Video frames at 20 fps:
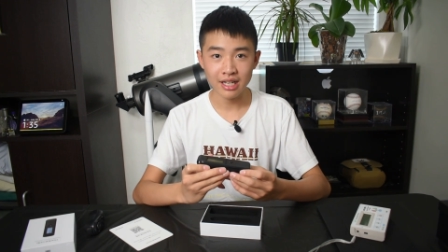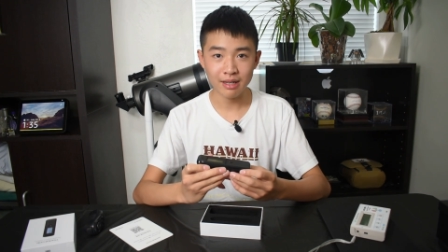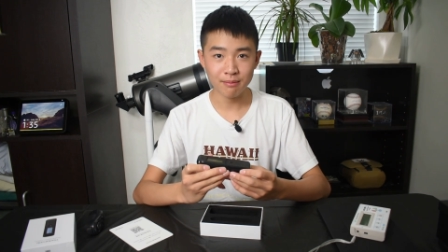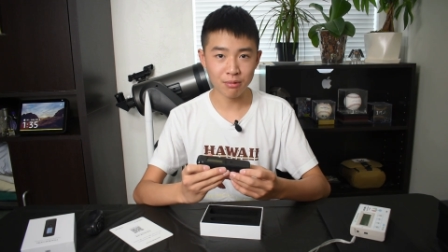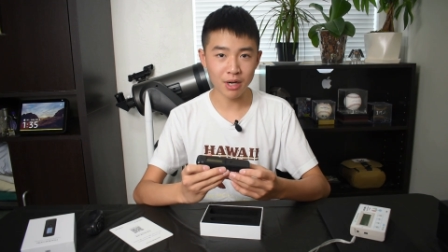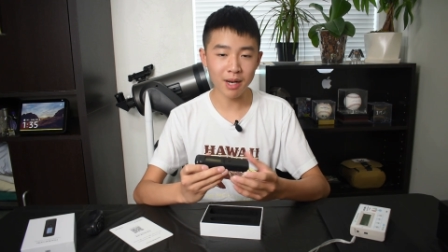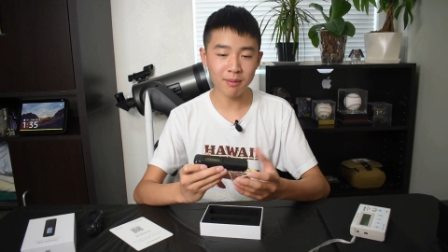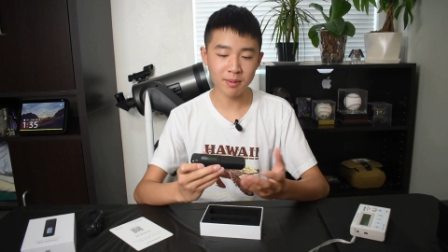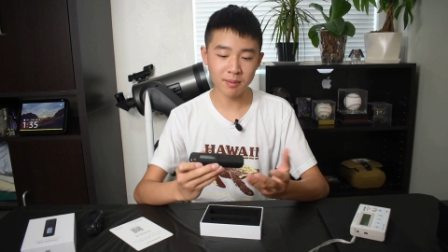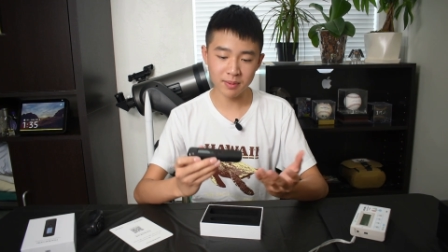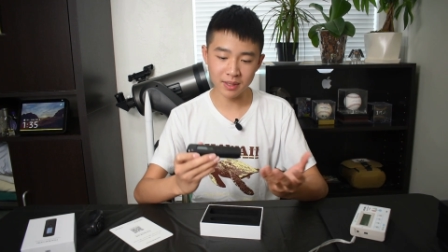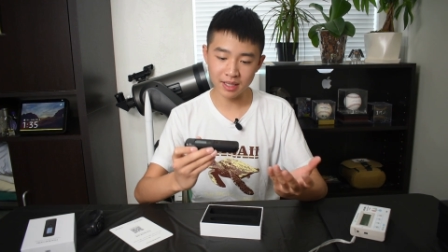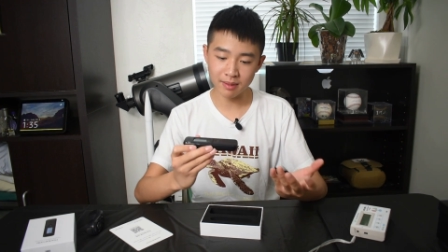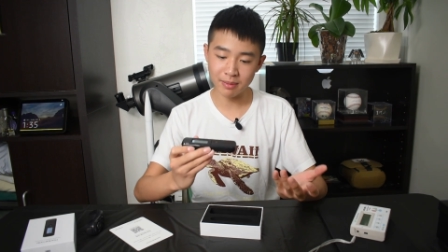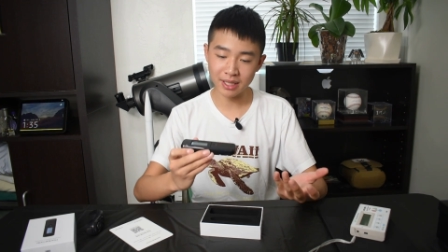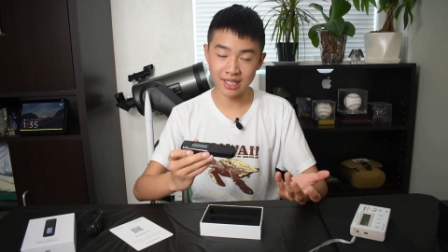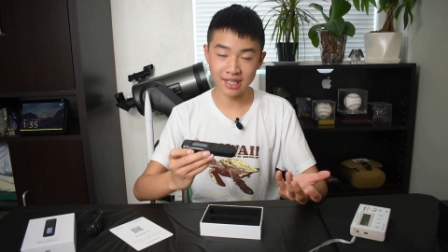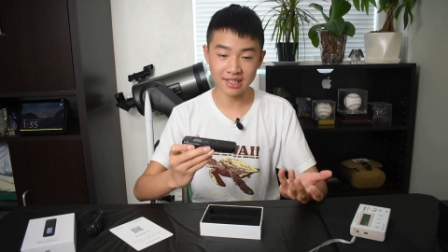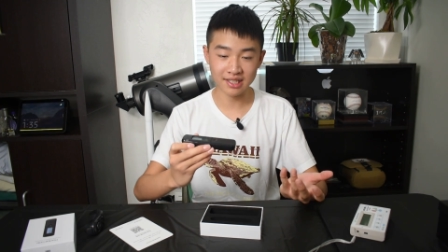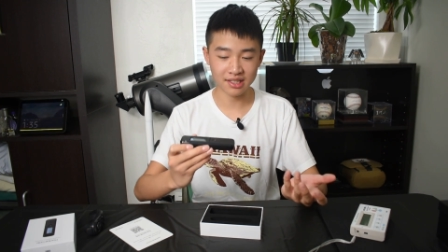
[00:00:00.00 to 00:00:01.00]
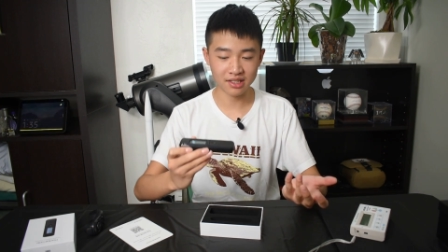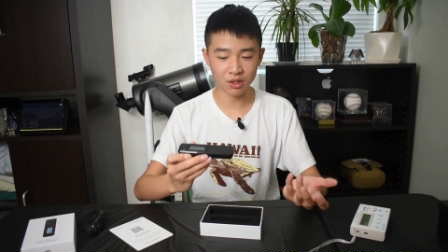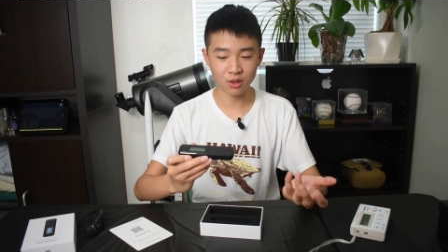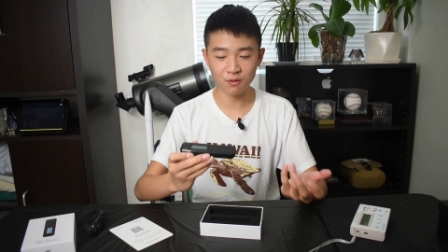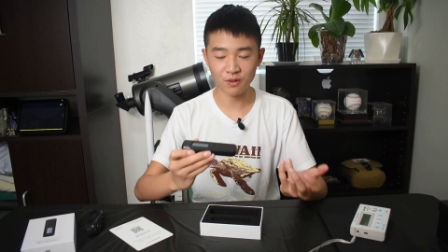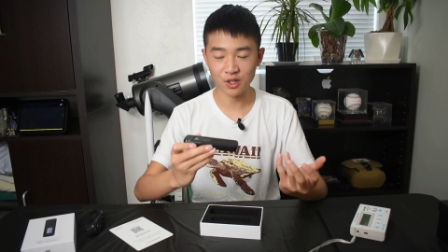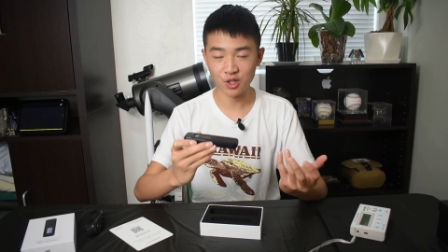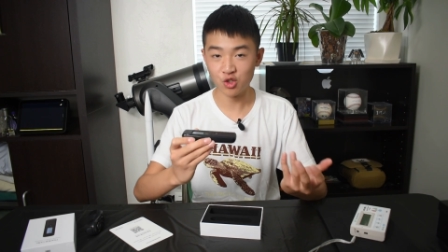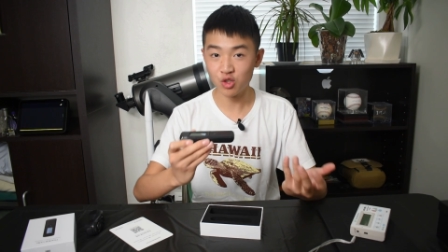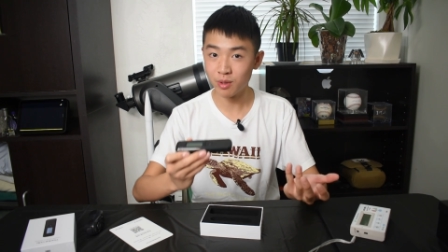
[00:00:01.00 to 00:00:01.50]
probably because it's
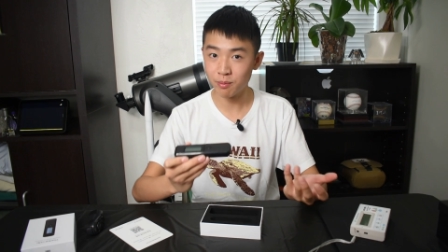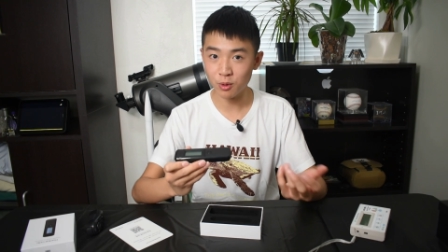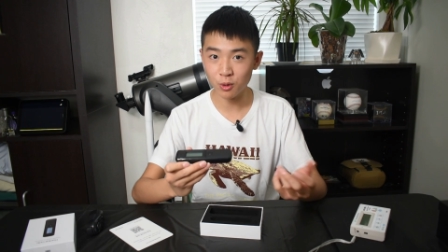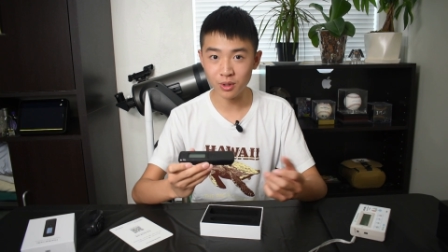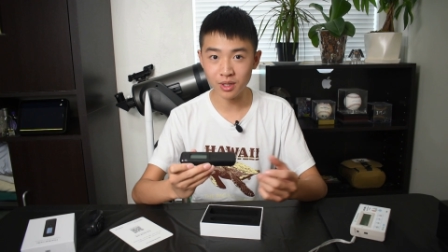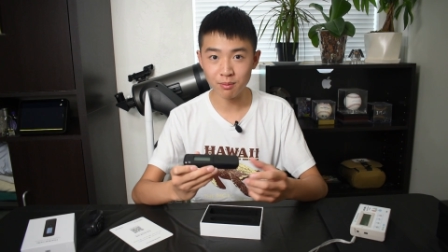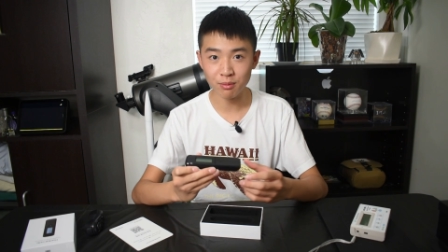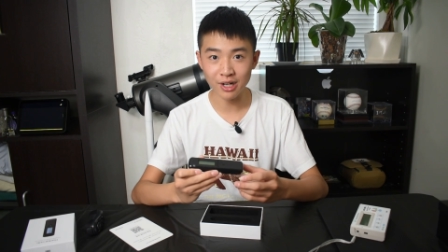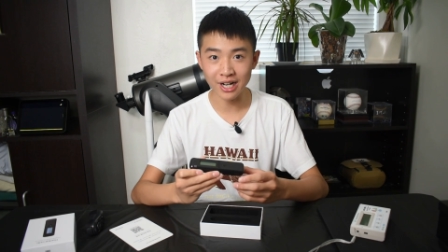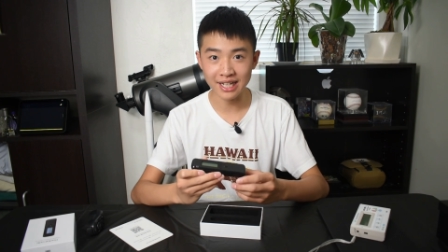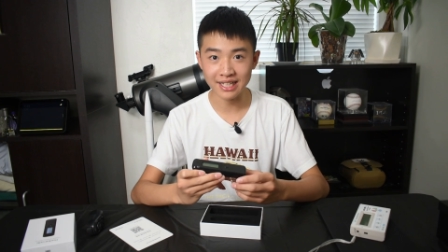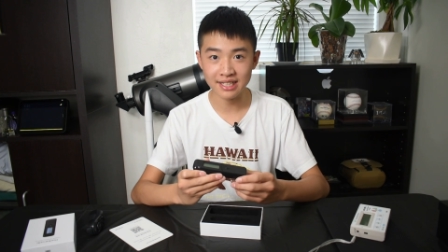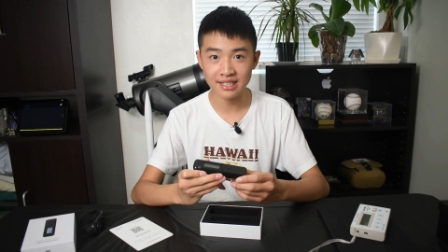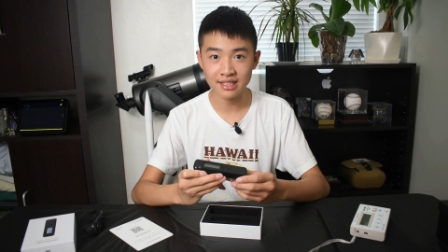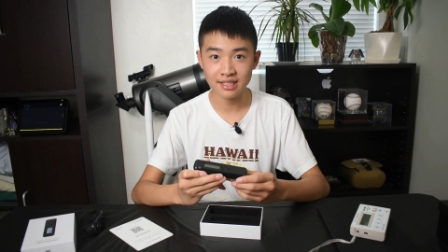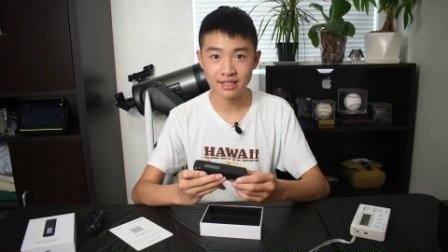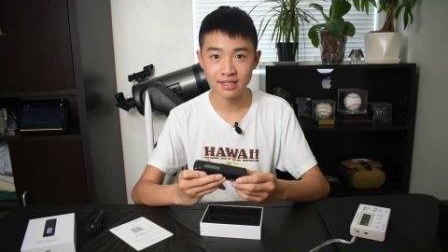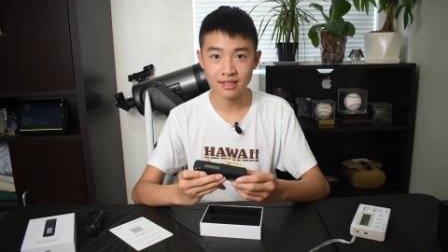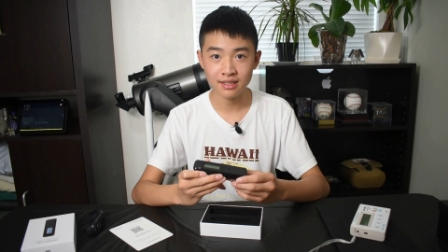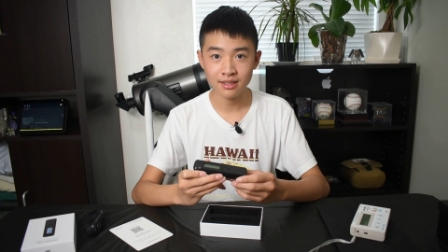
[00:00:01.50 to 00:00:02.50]
over triple the price.